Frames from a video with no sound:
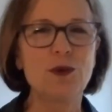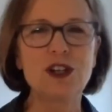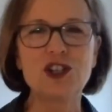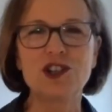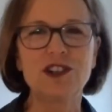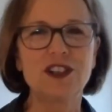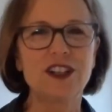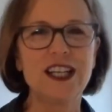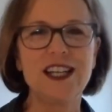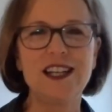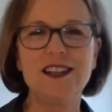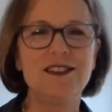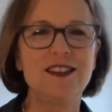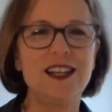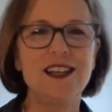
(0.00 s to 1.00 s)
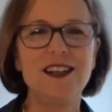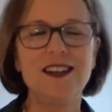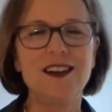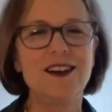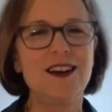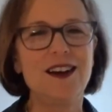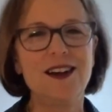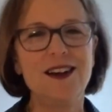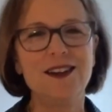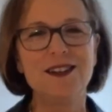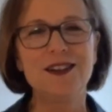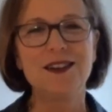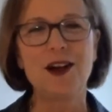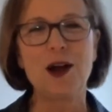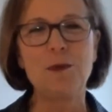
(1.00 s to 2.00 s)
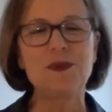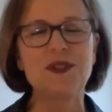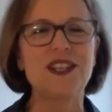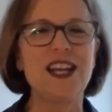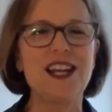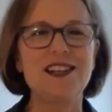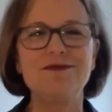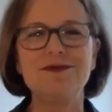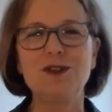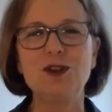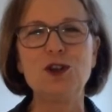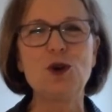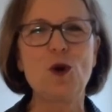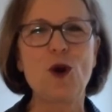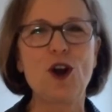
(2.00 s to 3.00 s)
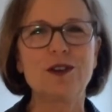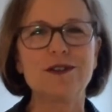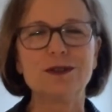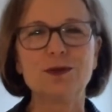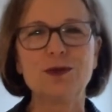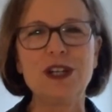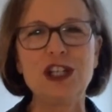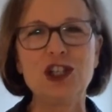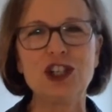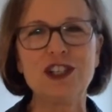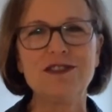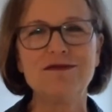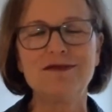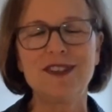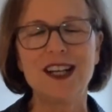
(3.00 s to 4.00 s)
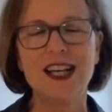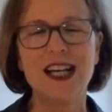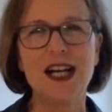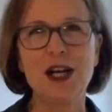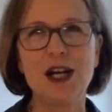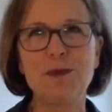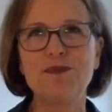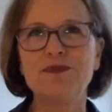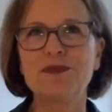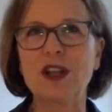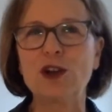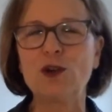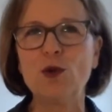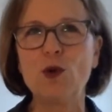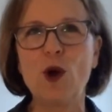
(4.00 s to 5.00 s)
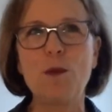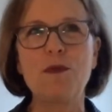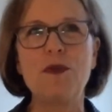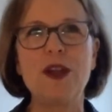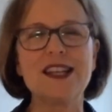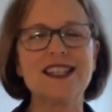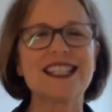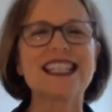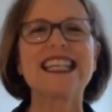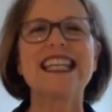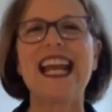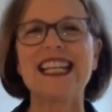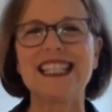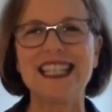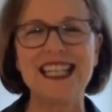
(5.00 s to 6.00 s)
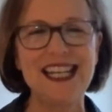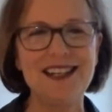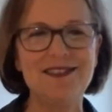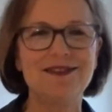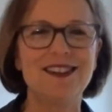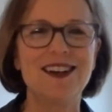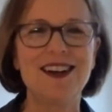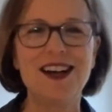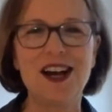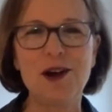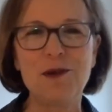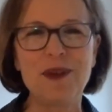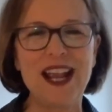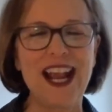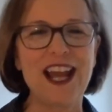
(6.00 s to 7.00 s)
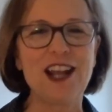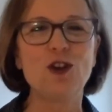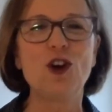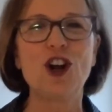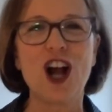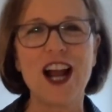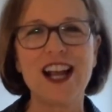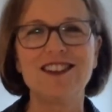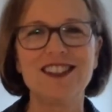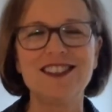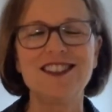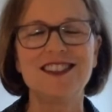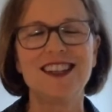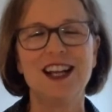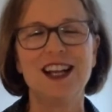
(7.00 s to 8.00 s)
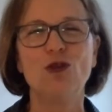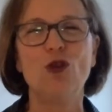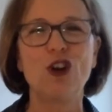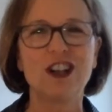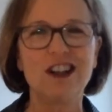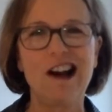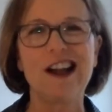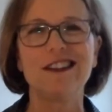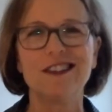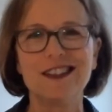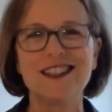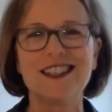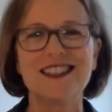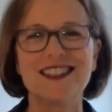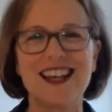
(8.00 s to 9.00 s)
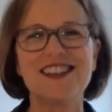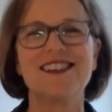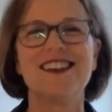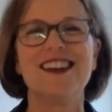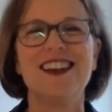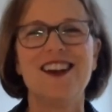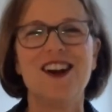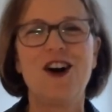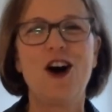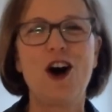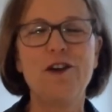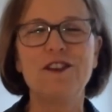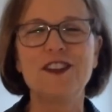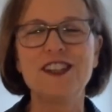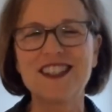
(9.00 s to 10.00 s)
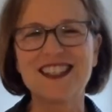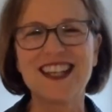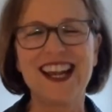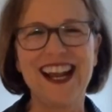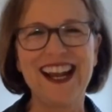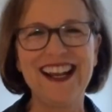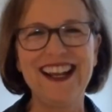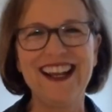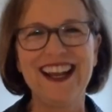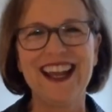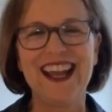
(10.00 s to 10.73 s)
originally the upstate New York region, grew up in Schenectady and Long Island, as I often say.